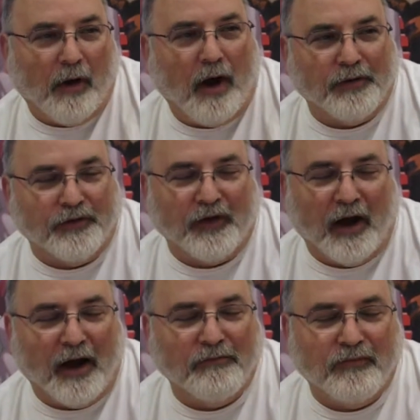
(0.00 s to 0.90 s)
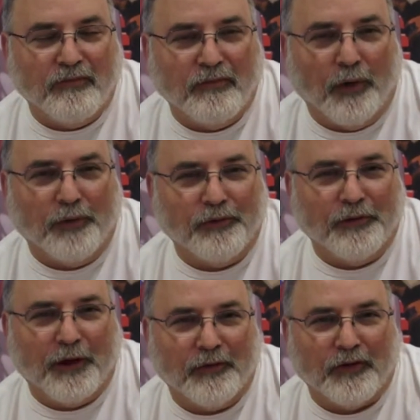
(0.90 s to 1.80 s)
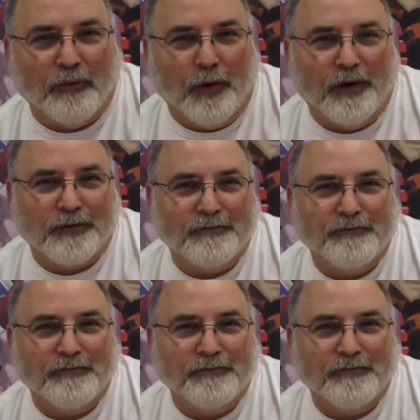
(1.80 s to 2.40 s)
on the job, learn as I went.